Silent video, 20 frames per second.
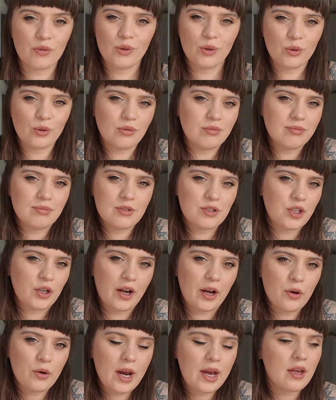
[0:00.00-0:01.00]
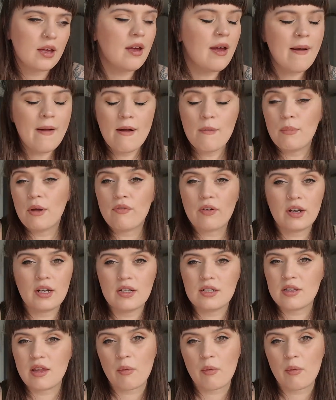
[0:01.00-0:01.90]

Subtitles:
all turn out great. But if I need to